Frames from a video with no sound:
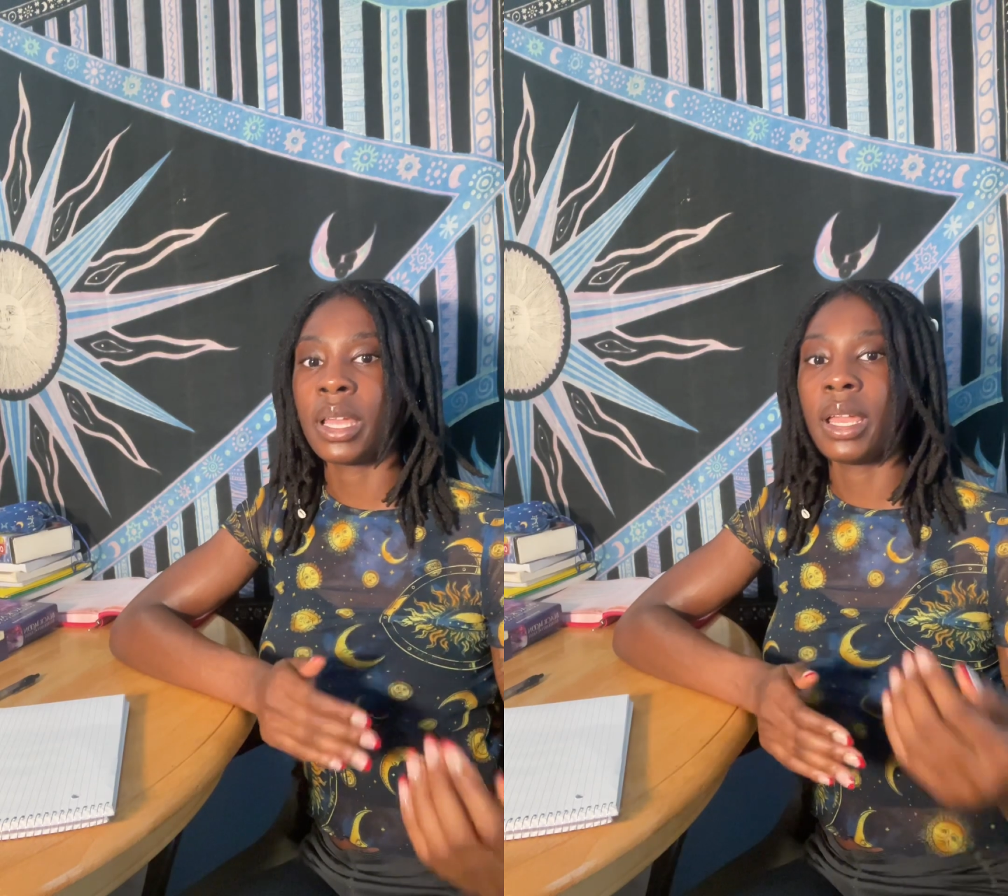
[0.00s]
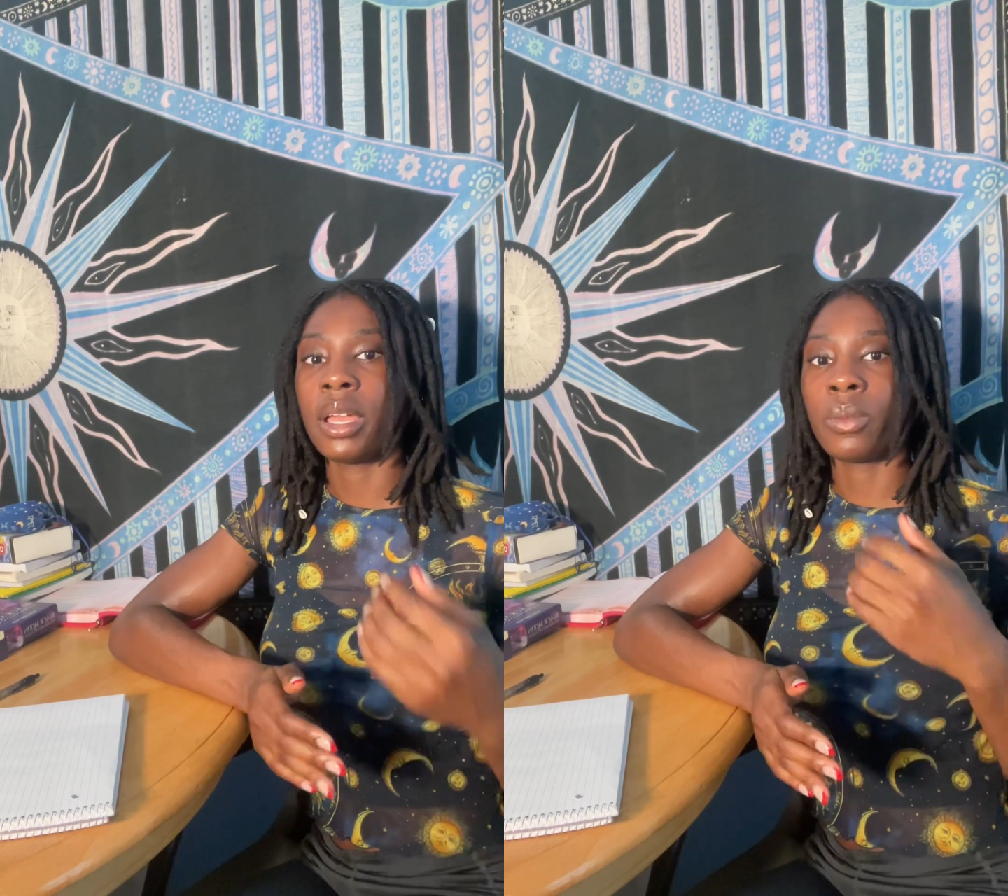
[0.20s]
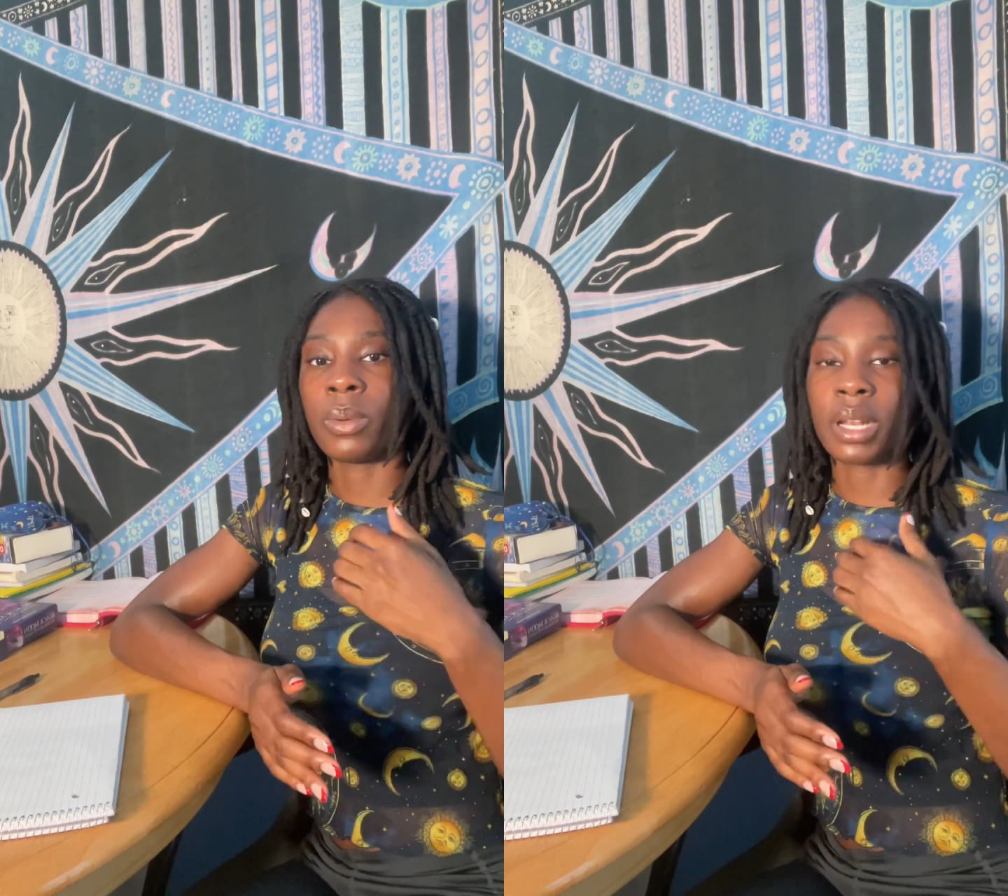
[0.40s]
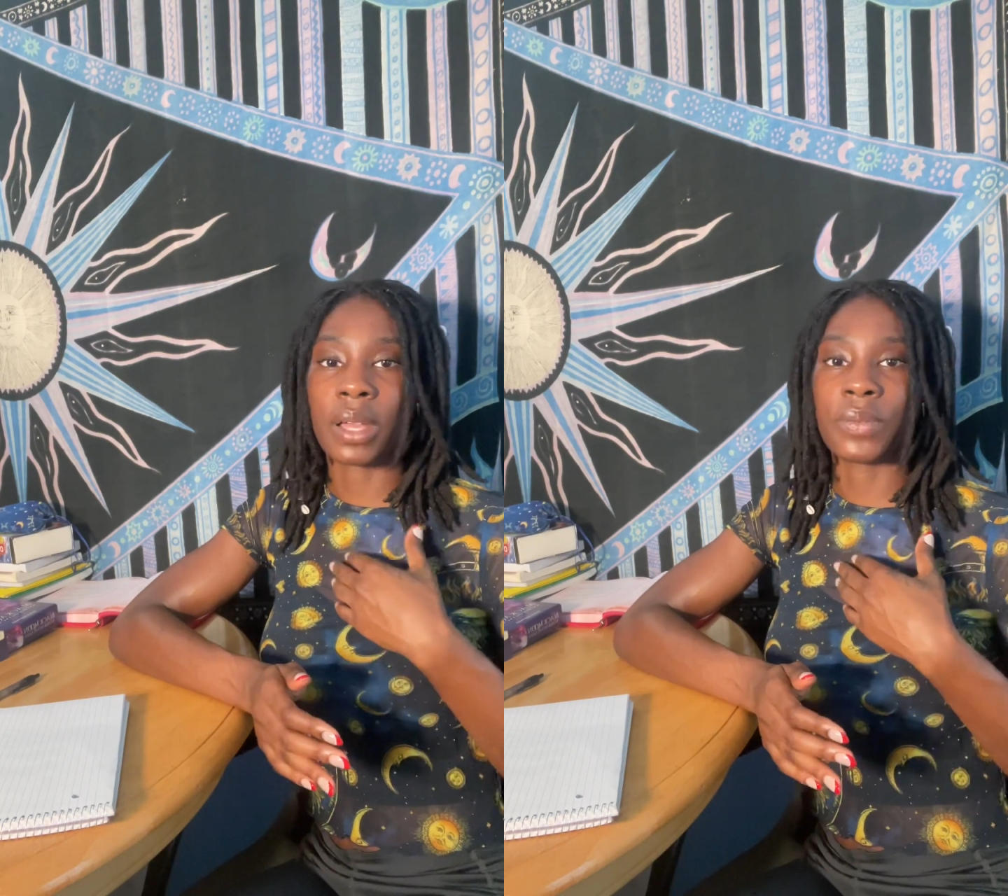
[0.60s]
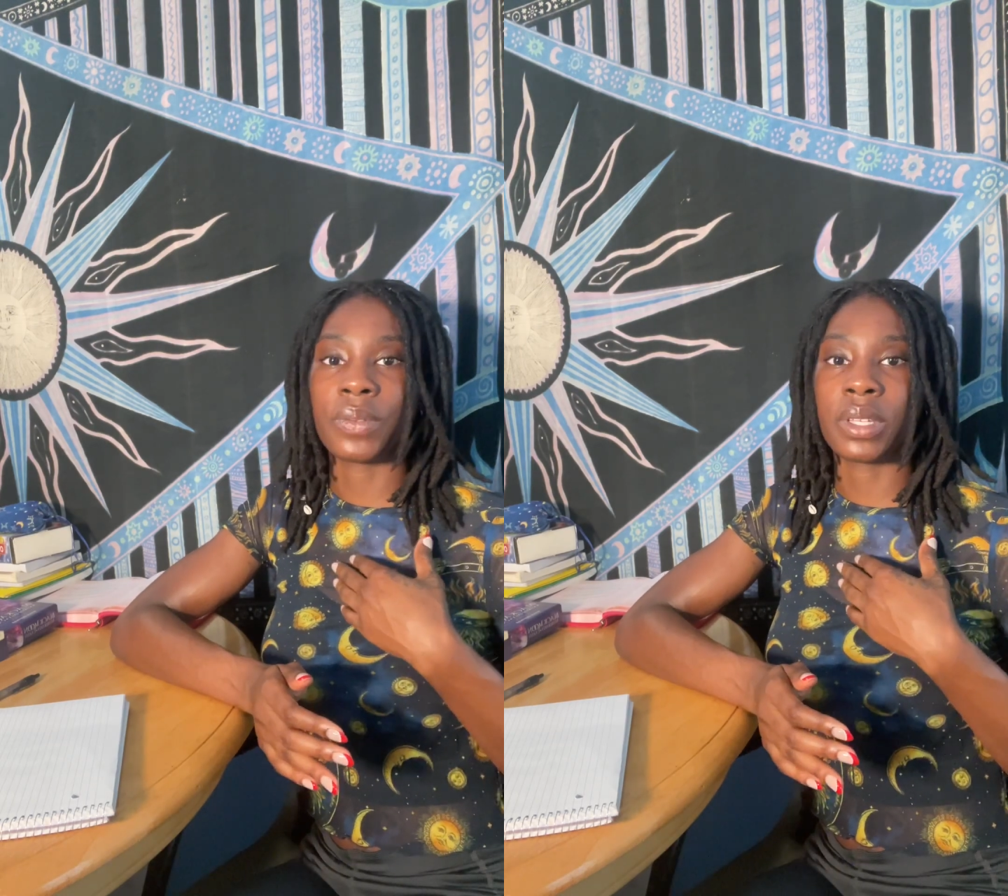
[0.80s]
and what I
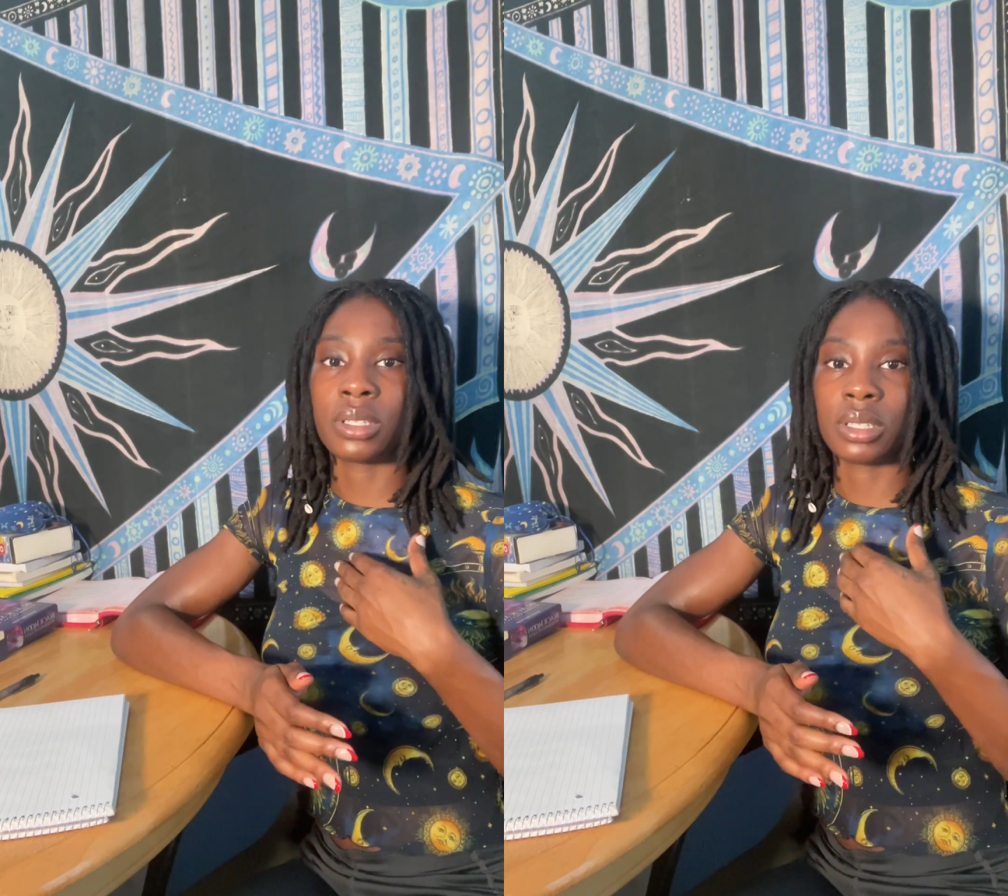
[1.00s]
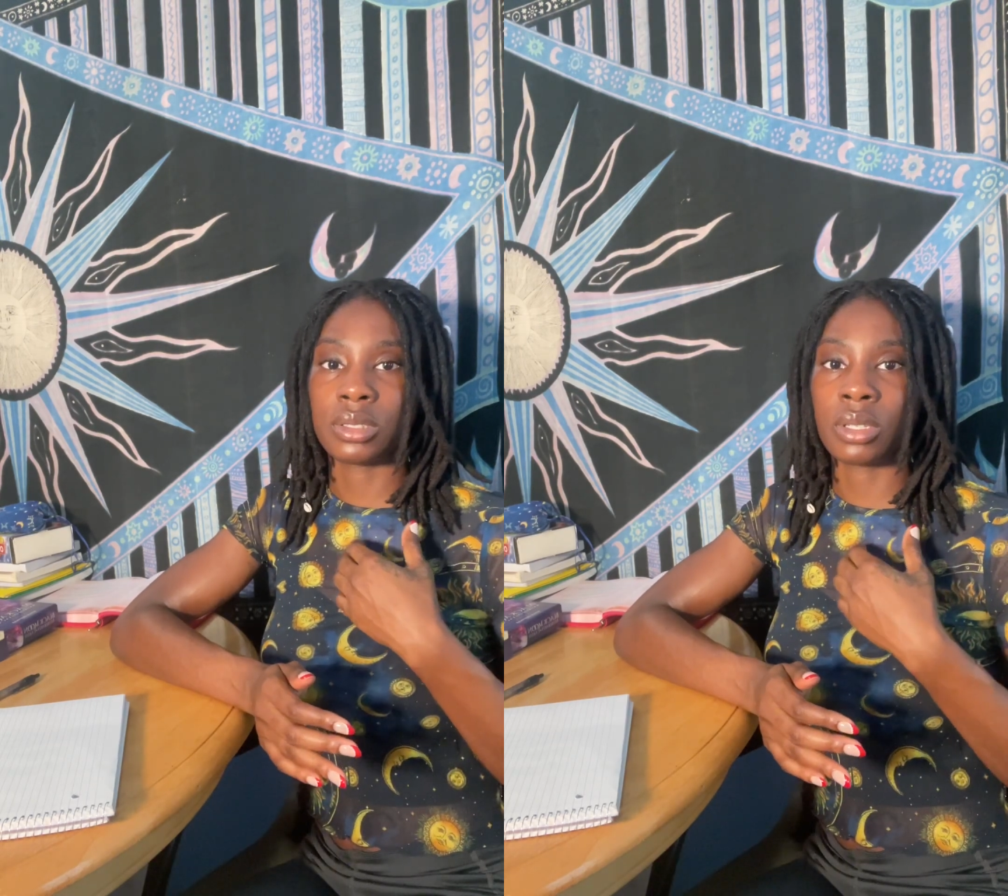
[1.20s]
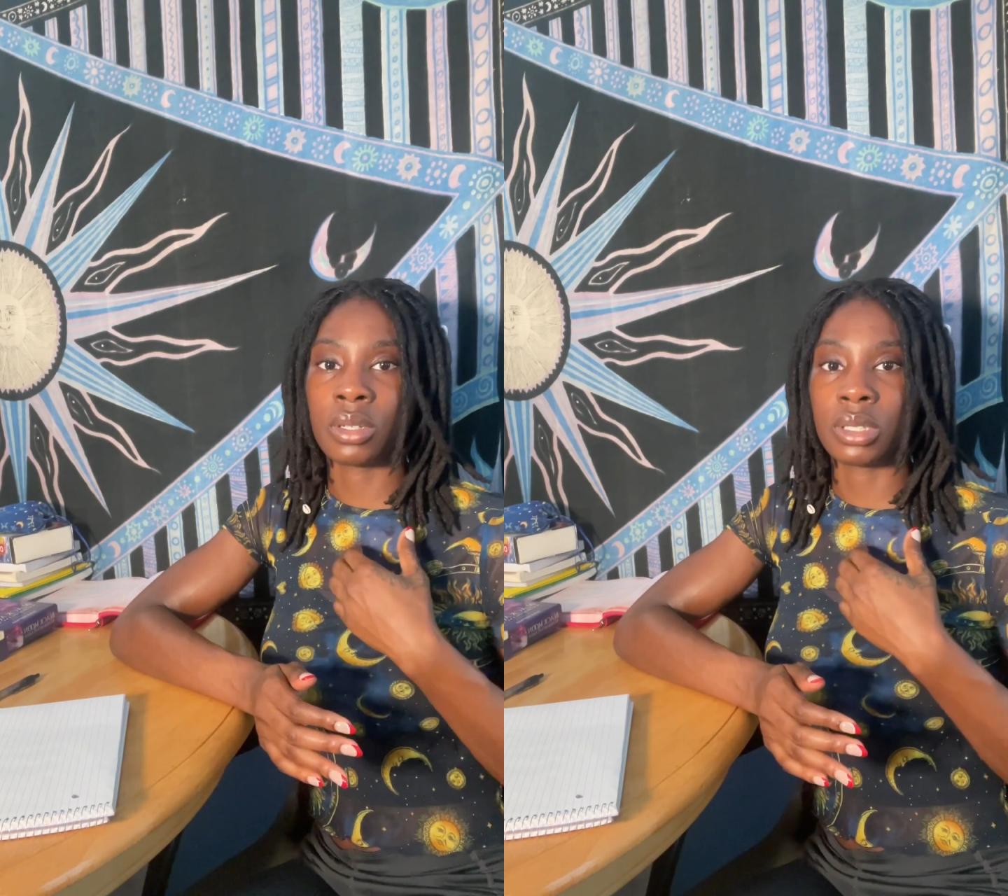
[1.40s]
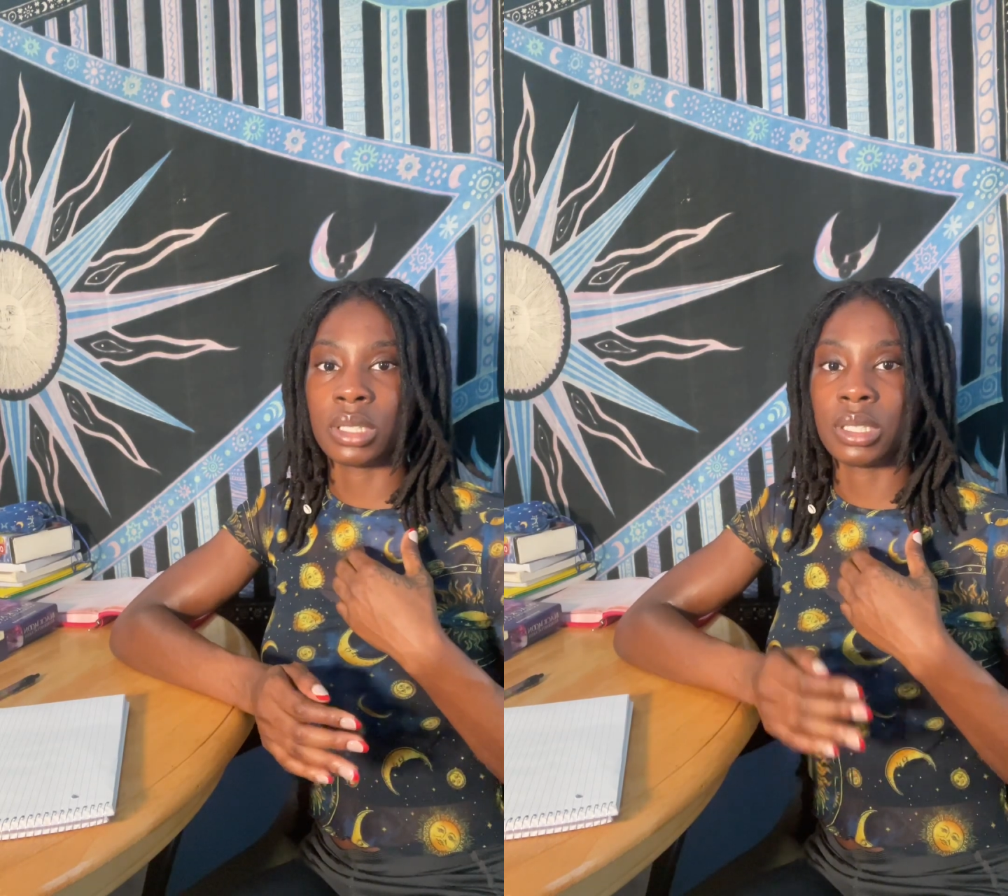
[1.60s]
feel internally,